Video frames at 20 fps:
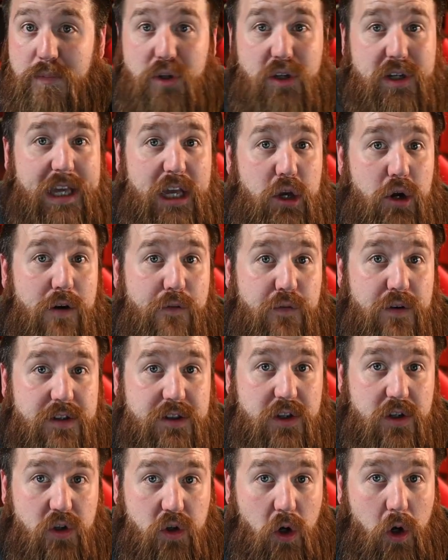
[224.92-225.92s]
Looking over
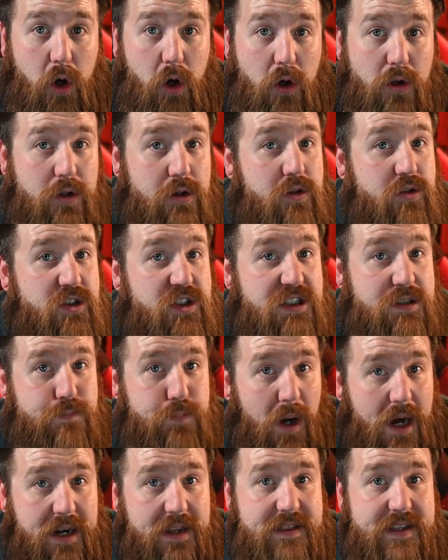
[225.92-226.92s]
at the girl who
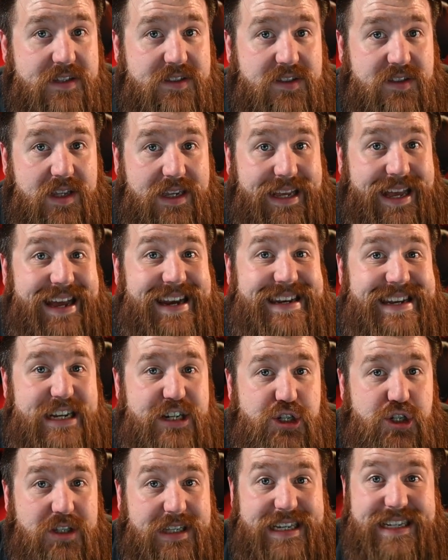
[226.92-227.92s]
spotted this thing
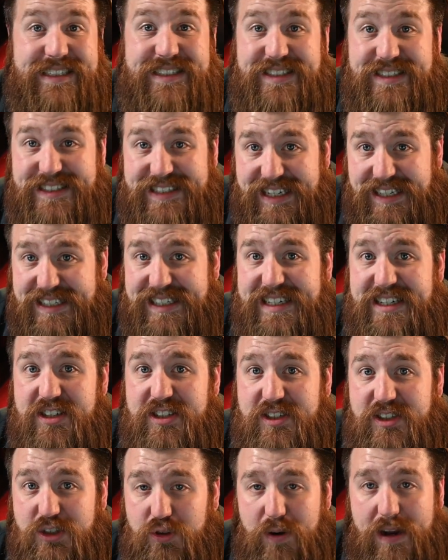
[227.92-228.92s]
initially, still in
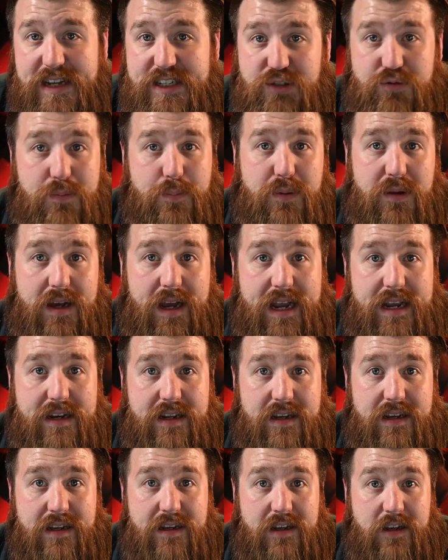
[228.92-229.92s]
distress, replied,
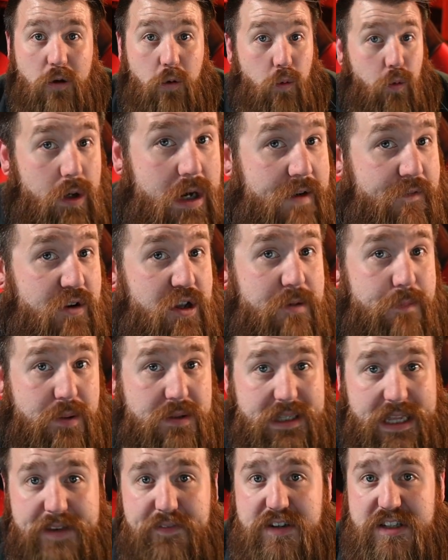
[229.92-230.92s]
"Whatever you
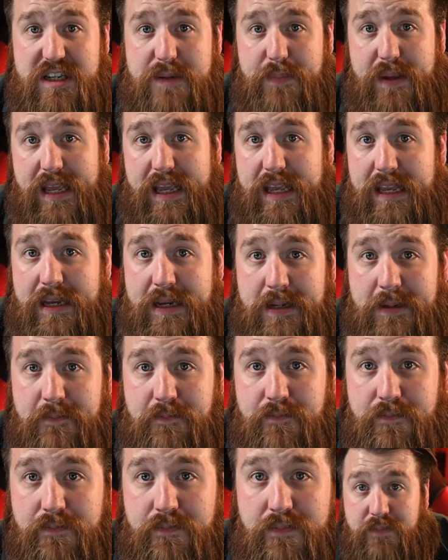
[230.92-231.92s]
believe it to be."
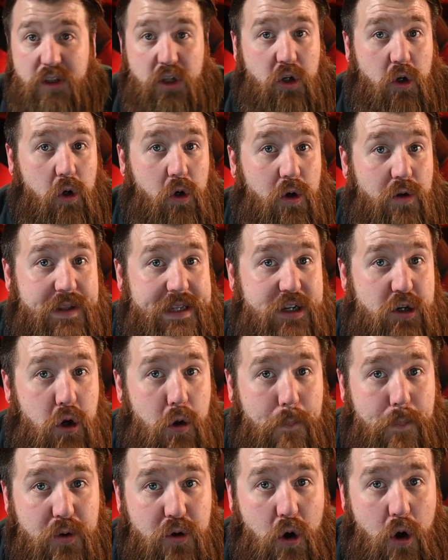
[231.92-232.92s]
The girl then
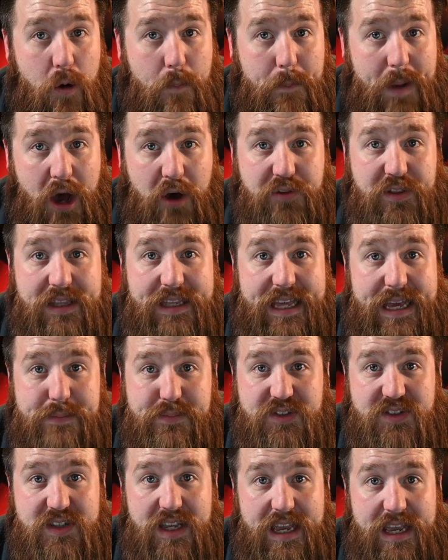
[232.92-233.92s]
opened her mouth and
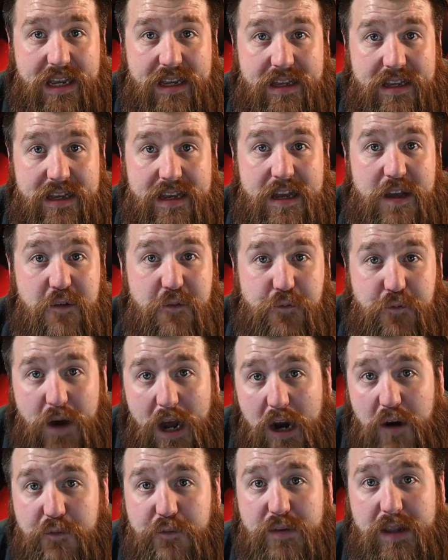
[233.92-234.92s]
kept saying,
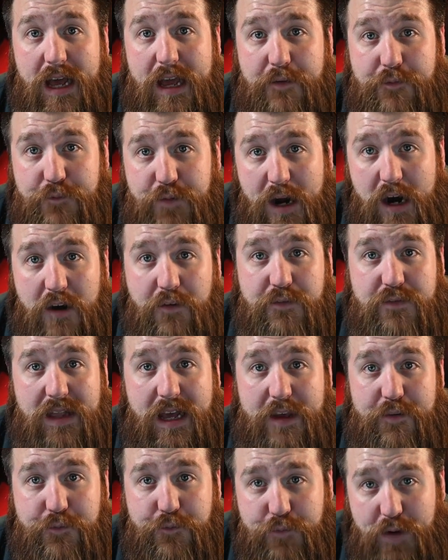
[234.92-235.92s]
"Firefly,
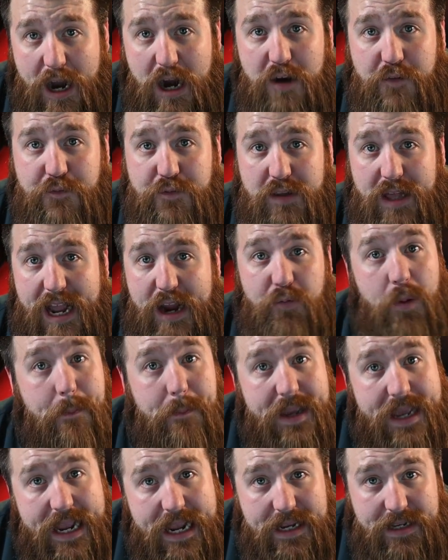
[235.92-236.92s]
firefly, firefly,"
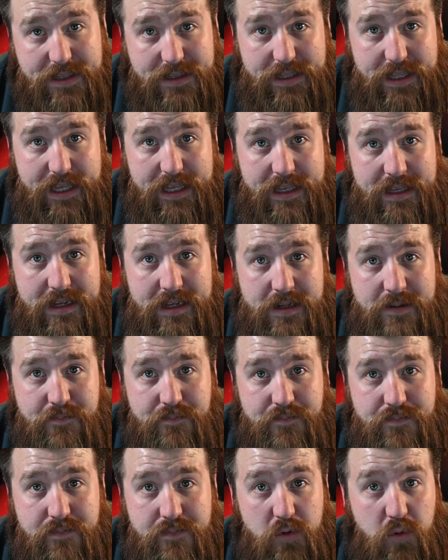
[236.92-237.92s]
repeatedly.
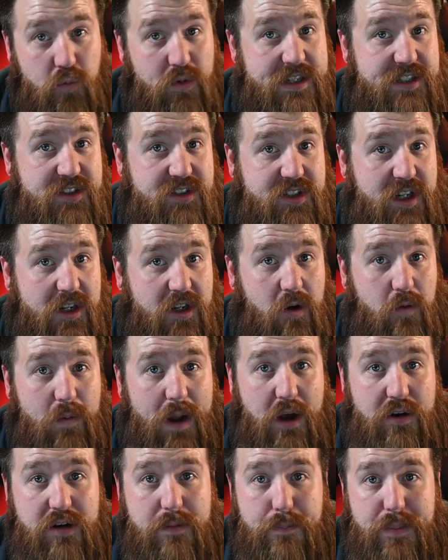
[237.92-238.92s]
We stuck
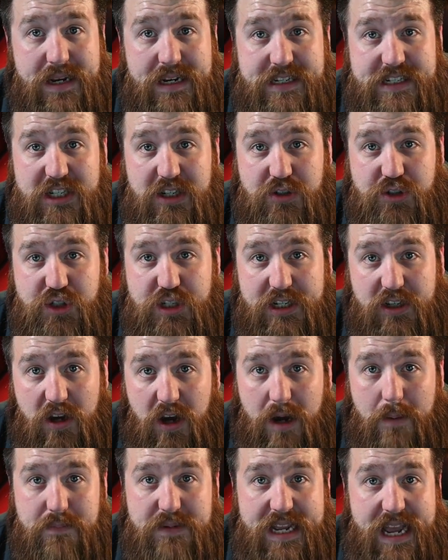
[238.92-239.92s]
around a bit until she
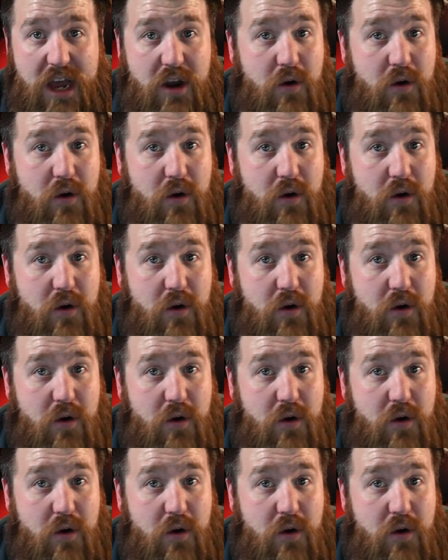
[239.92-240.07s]
calmed